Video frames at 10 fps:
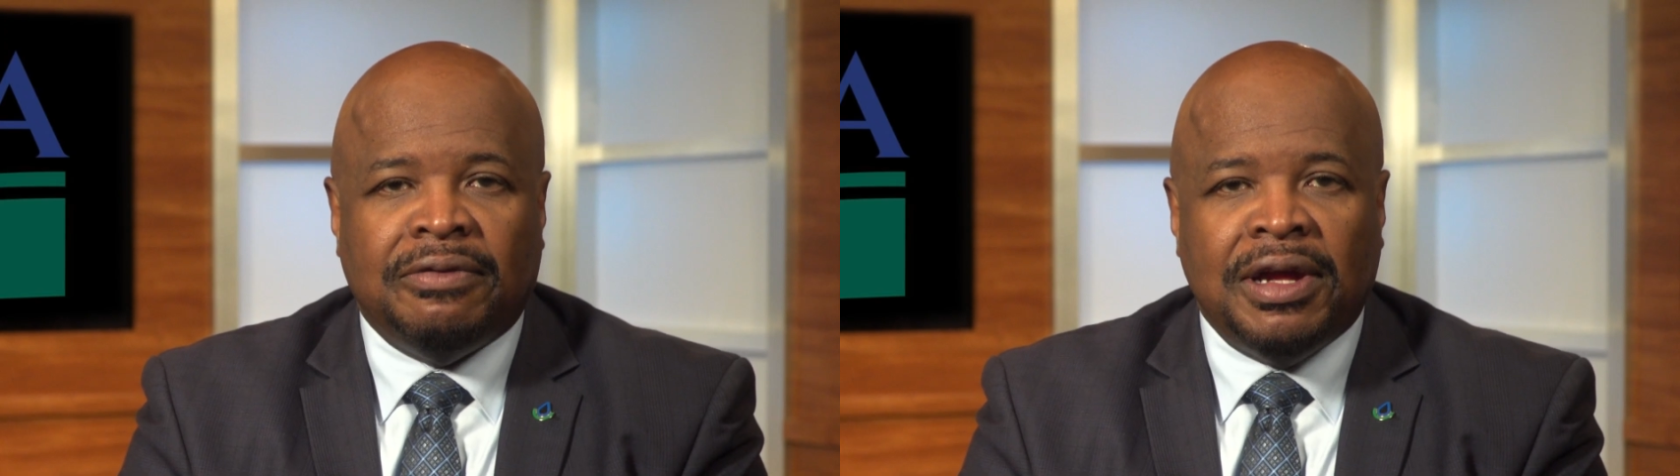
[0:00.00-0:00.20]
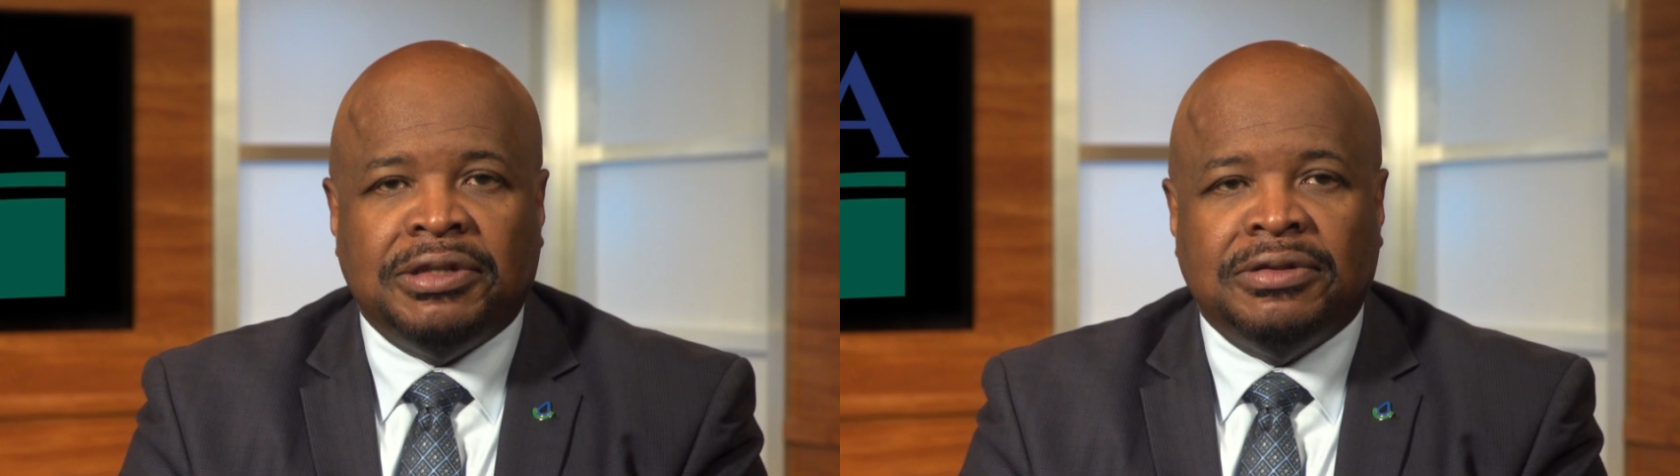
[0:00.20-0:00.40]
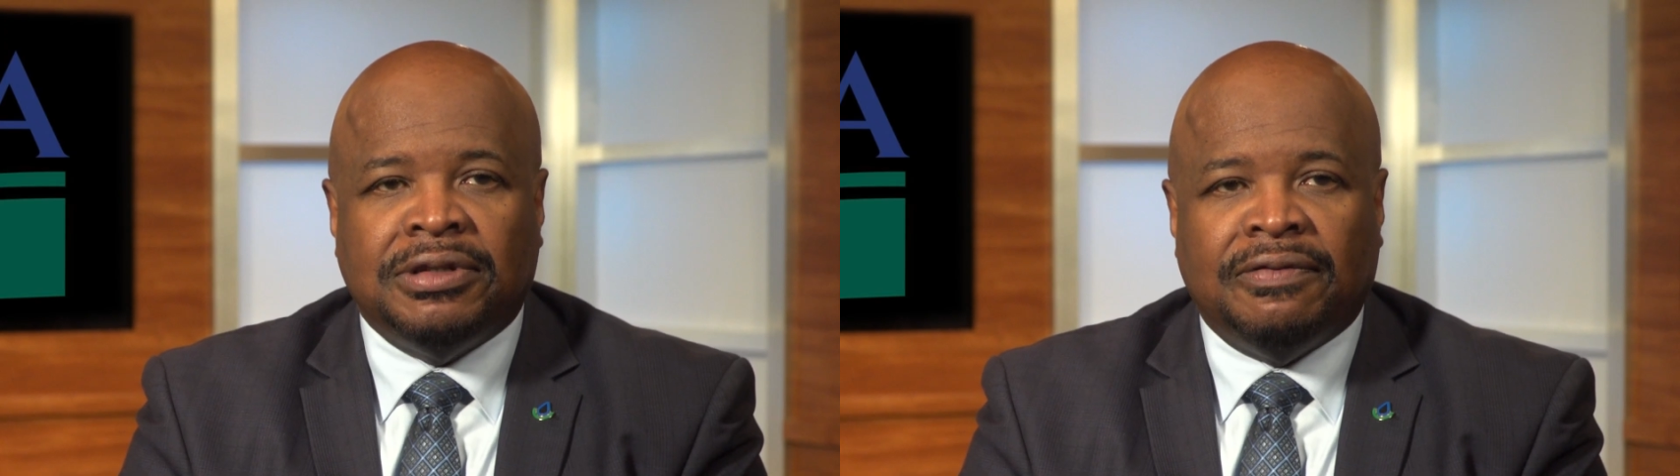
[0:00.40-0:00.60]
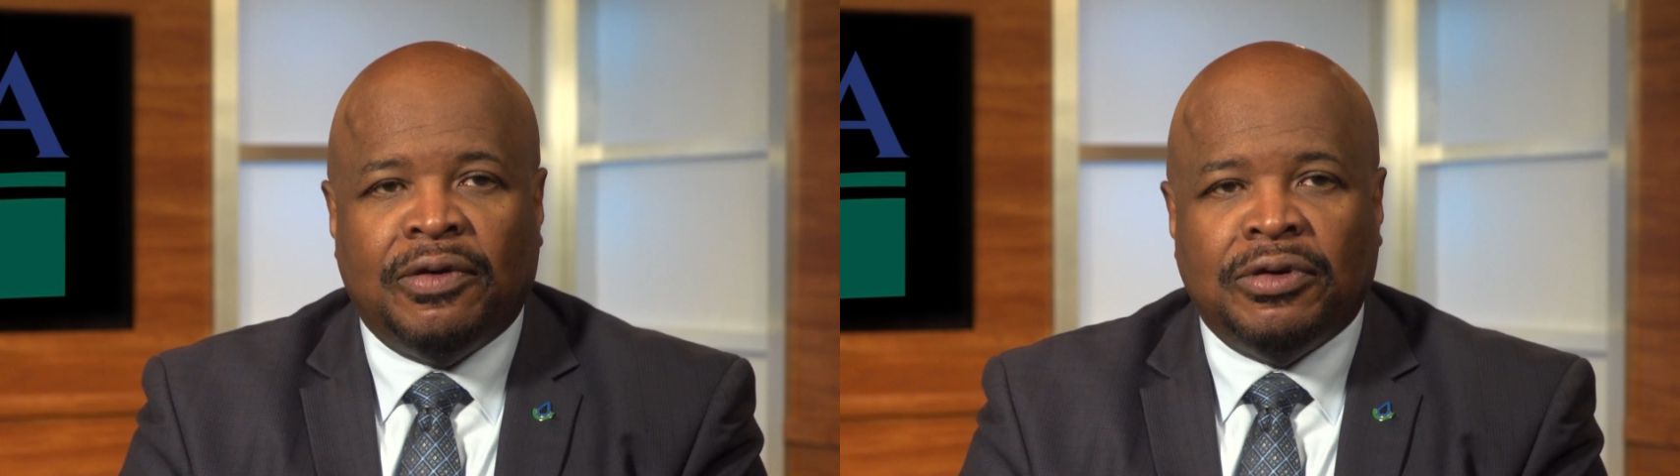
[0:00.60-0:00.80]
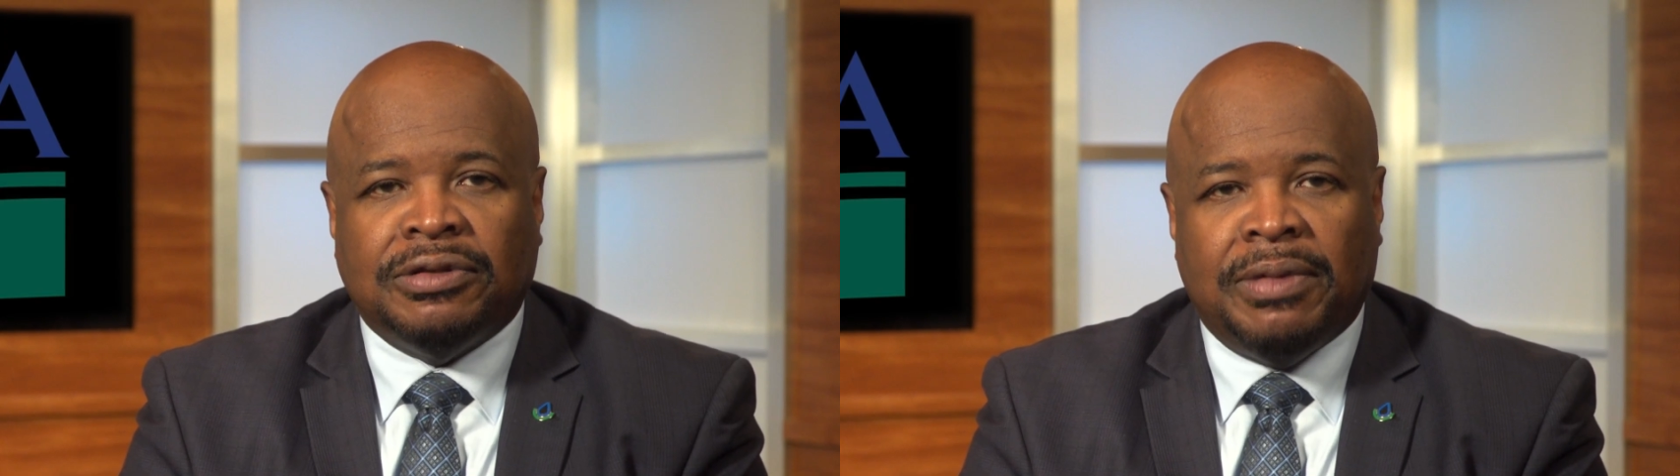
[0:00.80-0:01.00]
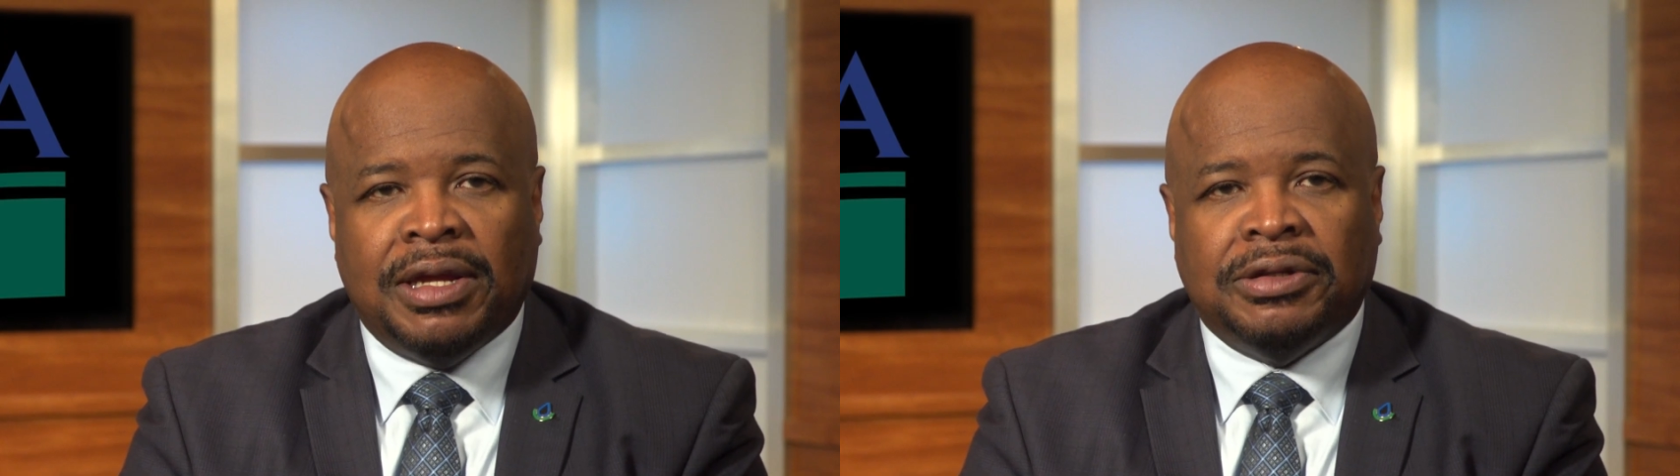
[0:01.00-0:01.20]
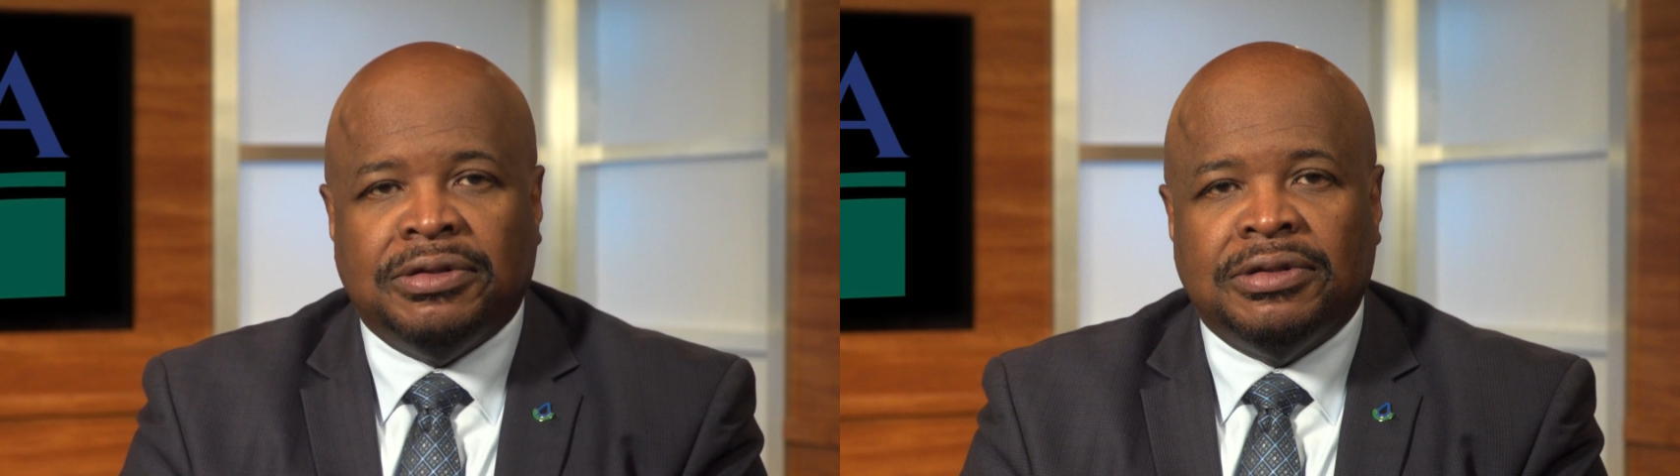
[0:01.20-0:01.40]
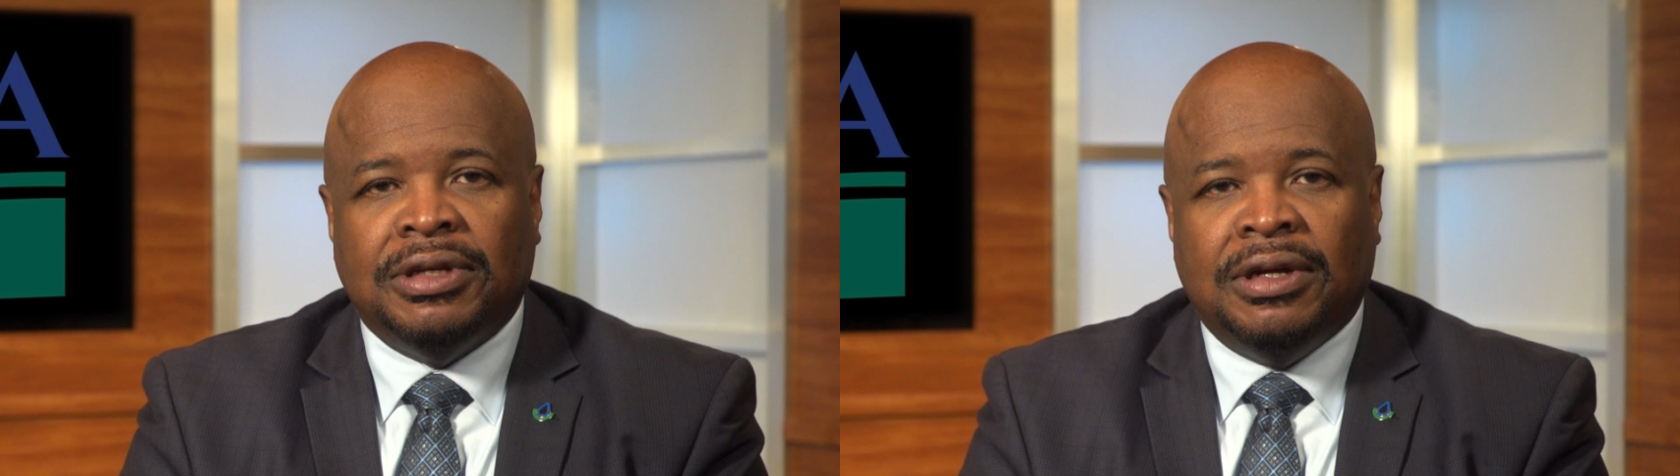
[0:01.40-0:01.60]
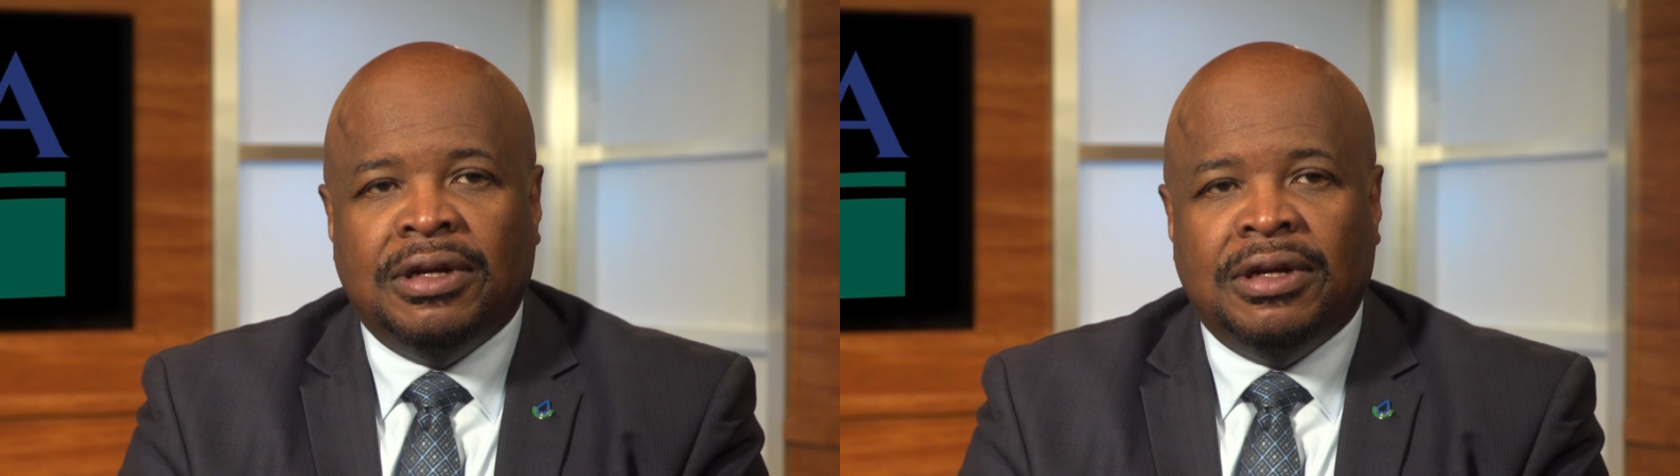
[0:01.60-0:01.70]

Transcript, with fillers: ranchers, and forest managers